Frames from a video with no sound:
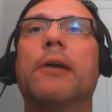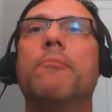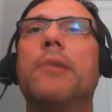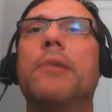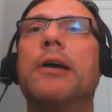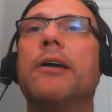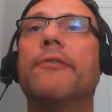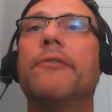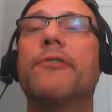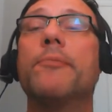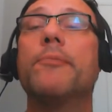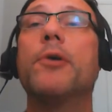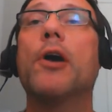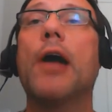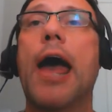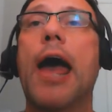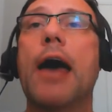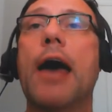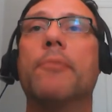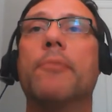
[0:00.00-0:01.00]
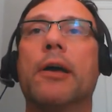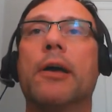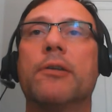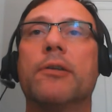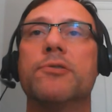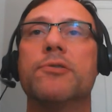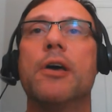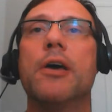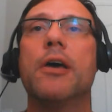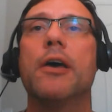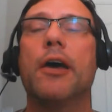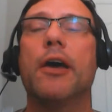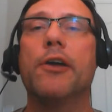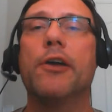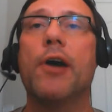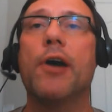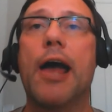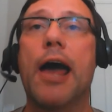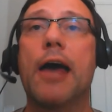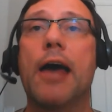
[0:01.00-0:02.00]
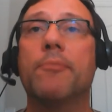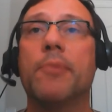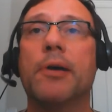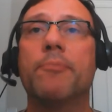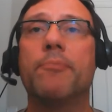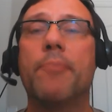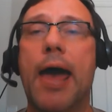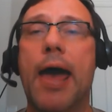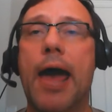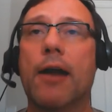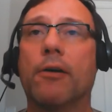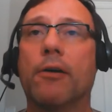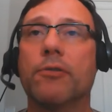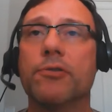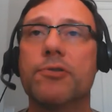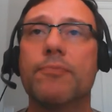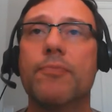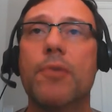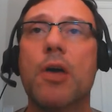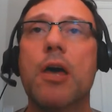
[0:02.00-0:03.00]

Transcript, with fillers: meaning from your admins and your admin panels.